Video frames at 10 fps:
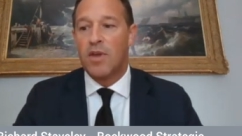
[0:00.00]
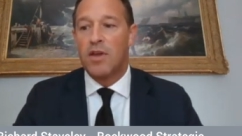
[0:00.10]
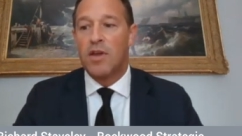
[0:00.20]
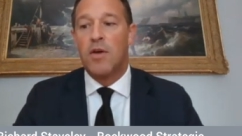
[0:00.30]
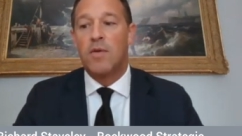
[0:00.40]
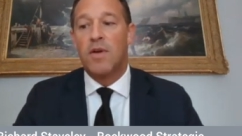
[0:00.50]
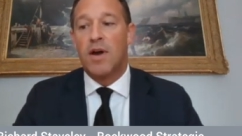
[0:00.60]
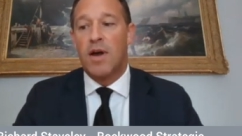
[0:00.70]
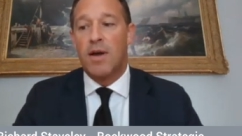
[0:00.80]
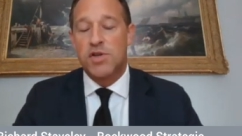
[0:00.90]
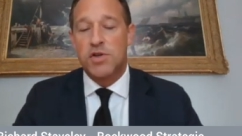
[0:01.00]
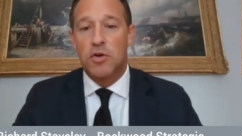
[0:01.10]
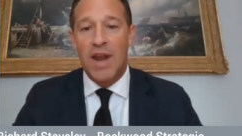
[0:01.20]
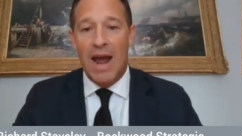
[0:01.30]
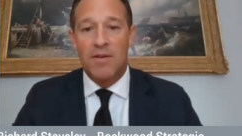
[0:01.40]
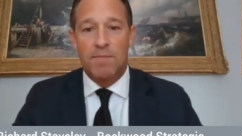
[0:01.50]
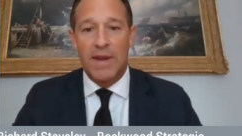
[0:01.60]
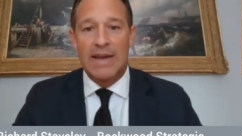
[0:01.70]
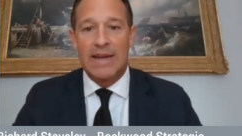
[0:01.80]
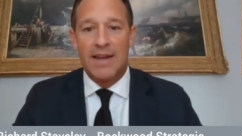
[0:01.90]
you know, I'm sure now it's
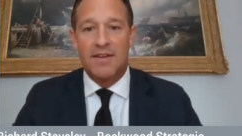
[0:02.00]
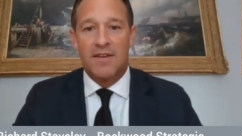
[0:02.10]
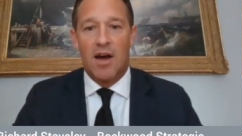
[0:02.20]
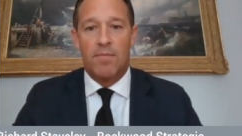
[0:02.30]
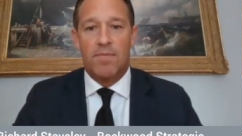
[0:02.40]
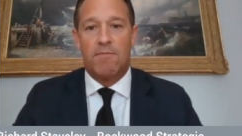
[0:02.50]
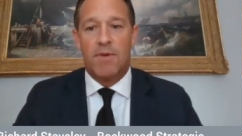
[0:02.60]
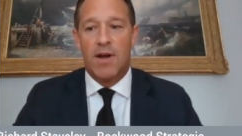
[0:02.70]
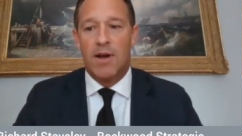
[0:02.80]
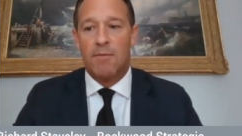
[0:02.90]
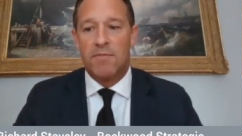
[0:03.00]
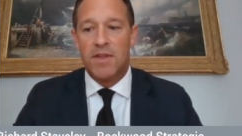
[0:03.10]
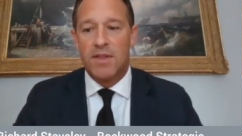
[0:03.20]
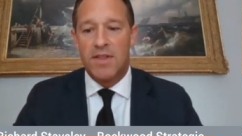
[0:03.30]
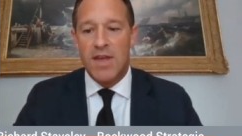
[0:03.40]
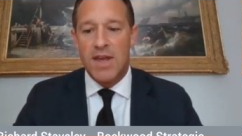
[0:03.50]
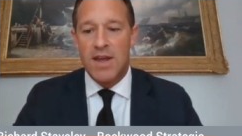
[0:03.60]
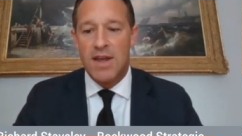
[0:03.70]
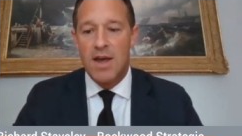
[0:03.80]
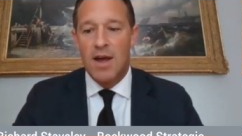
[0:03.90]
been cleaned up, that
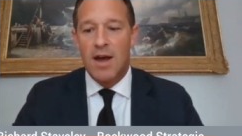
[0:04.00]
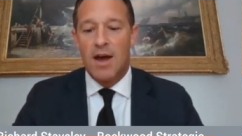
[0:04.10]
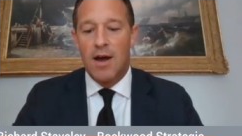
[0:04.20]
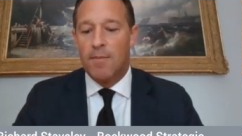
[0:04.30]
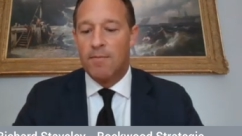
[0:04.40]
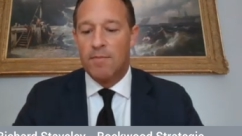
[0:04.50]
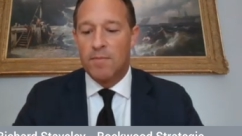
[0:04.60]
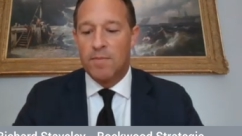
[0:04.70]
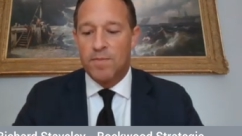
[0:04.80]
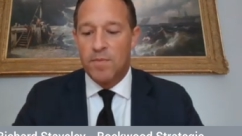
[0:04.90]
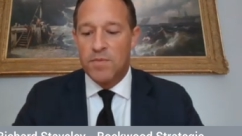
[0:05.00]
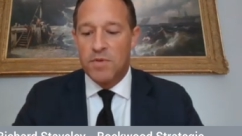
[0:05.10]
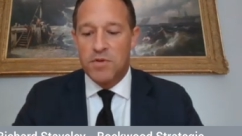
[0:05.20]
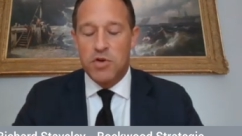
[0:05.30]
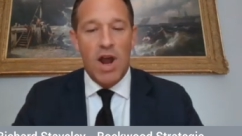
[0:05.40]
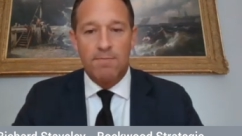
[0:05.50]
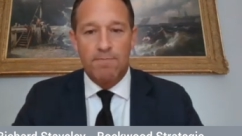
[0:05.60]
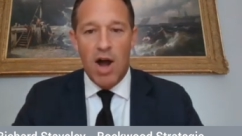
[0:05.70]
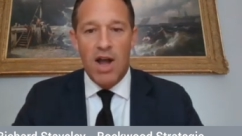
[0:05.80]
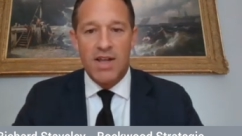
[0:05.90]
the trade
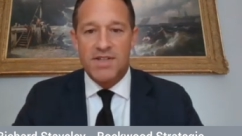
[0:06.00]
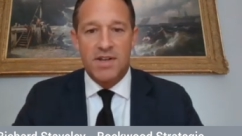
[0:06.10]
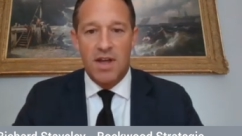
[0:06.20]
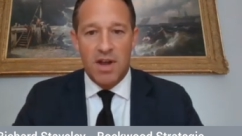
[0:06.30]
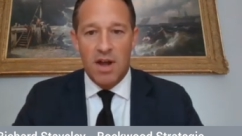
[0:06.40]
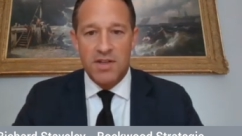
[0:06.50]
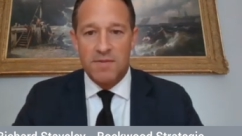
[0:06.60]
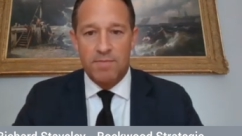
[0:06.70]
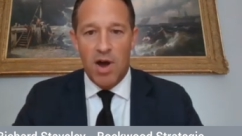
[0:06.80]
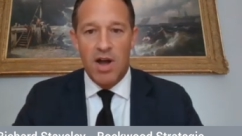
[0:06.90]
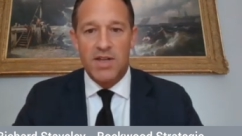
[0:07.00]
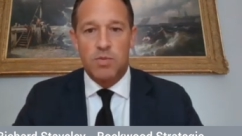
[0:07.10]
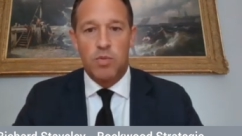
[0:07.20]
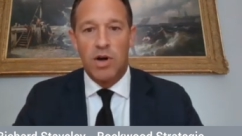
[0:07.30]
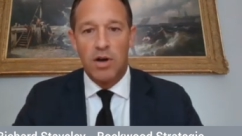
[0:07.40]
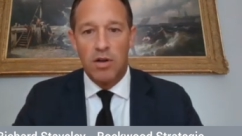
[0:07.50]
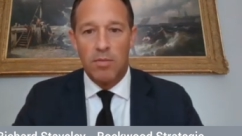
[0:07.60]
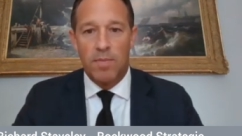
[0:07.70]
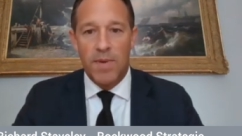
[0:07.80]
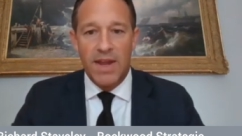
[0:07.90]
buyers and other kinds of buyers will
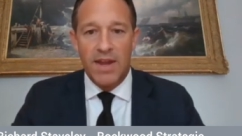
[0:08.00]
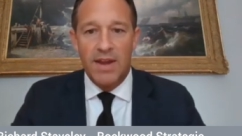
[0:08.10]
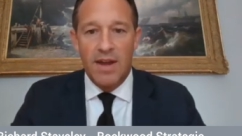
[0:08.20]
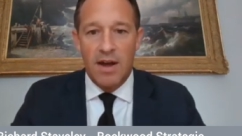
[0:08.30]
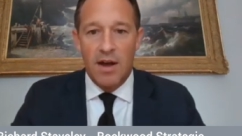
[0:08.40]
be